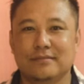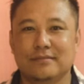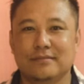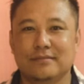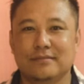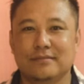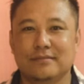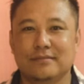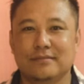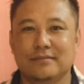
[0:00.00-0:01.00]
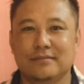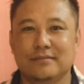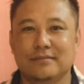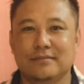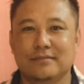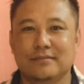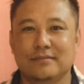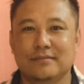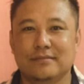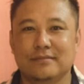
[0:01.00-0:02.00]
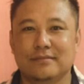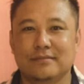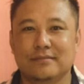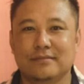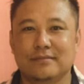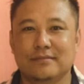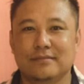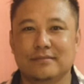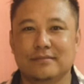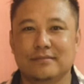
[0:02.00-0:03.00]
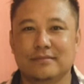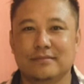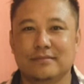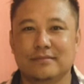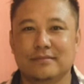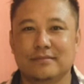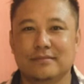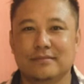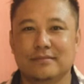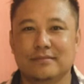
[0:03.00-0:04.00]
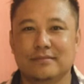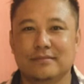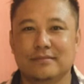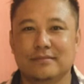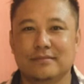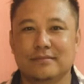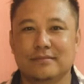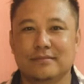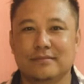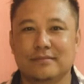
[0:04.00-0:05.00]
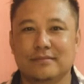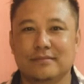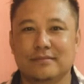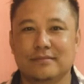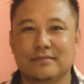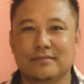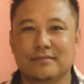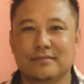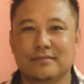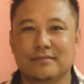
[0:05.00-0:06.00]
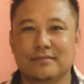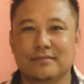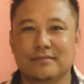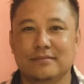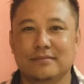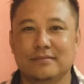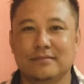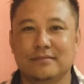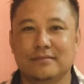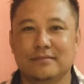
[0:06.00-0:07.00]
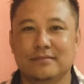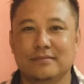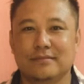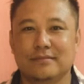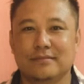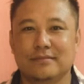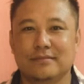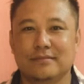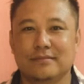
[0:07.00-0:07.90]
The face doesn't move, so there is nothing to read.